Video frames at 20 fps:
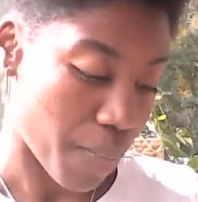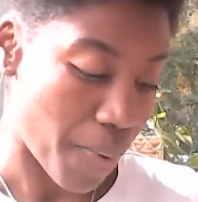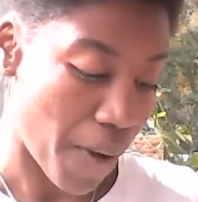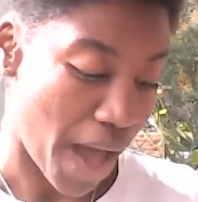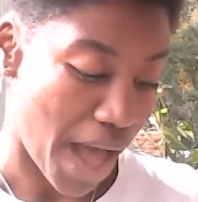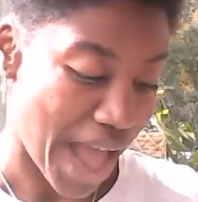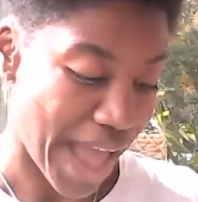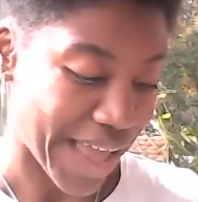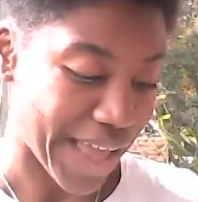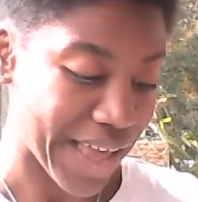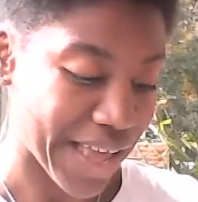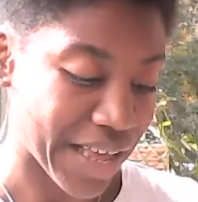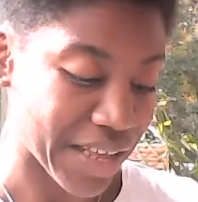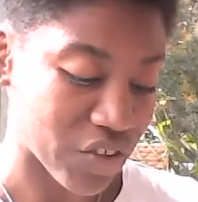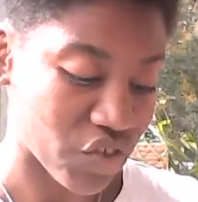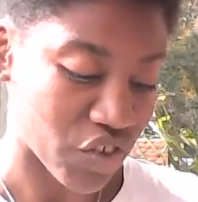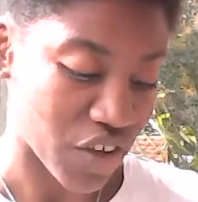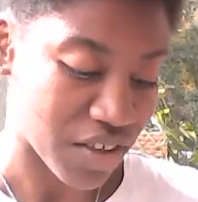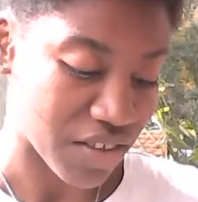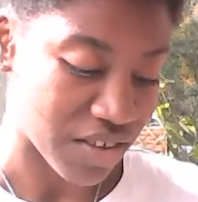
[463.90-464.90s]
by
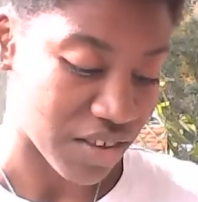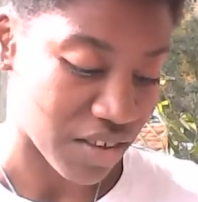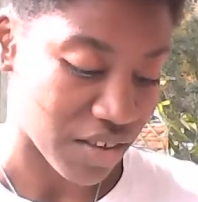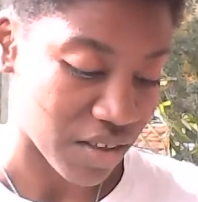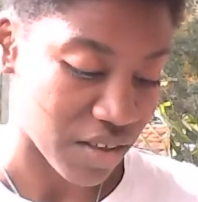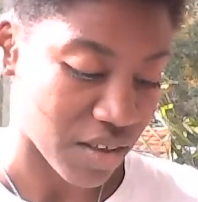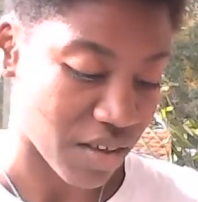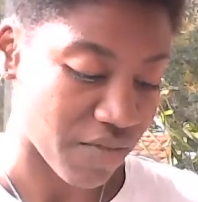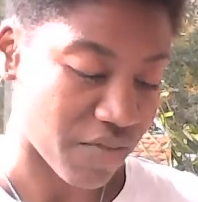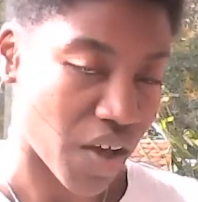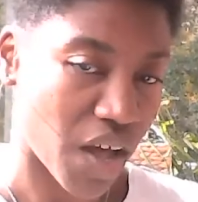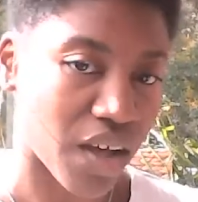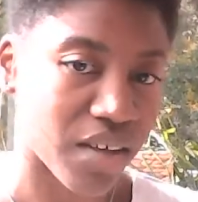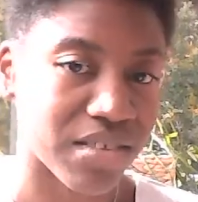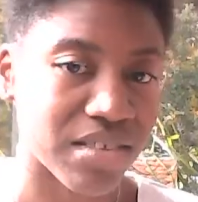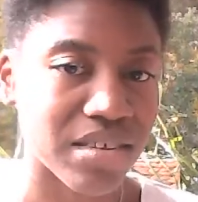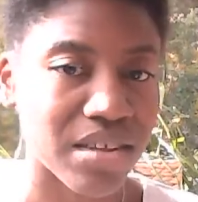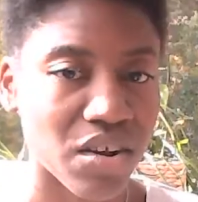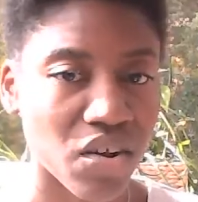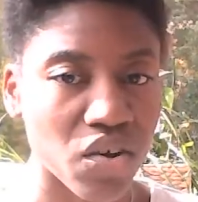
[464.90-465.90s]
J.T. Fox.
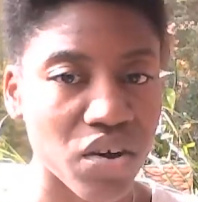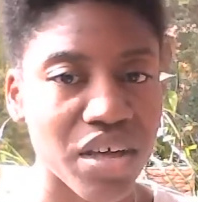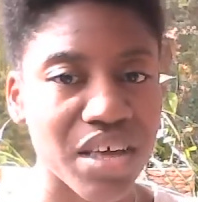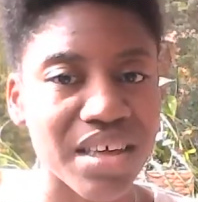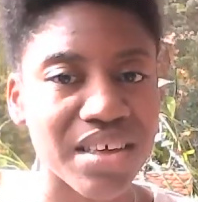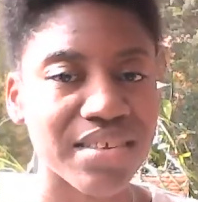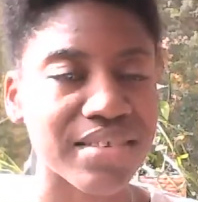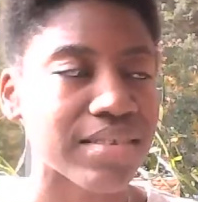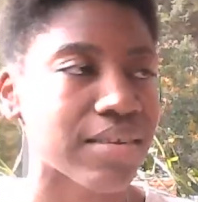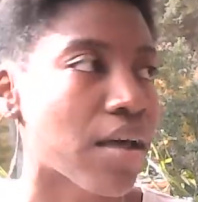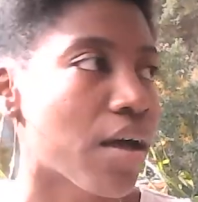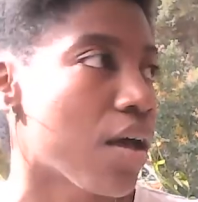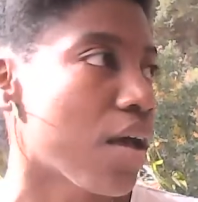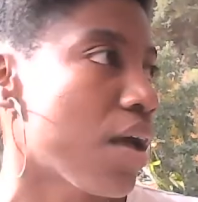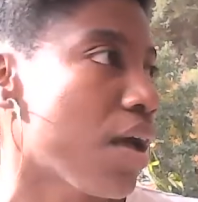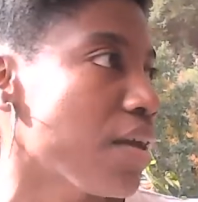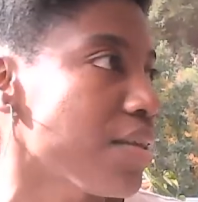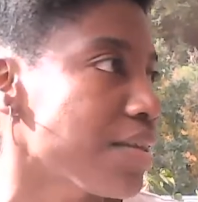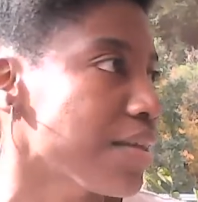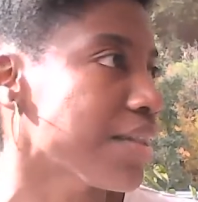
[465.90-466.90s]
You know,
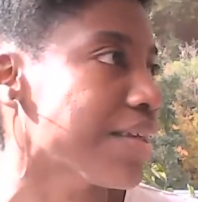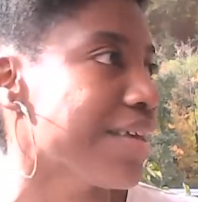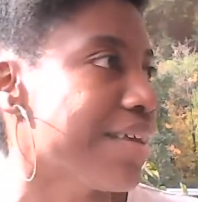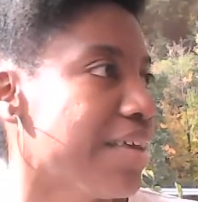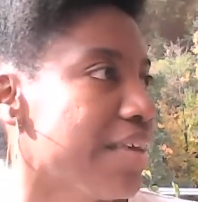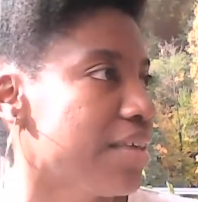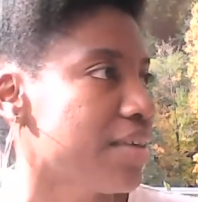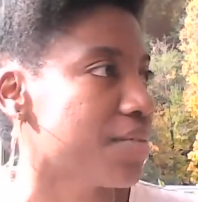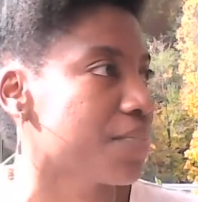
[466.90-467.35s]
I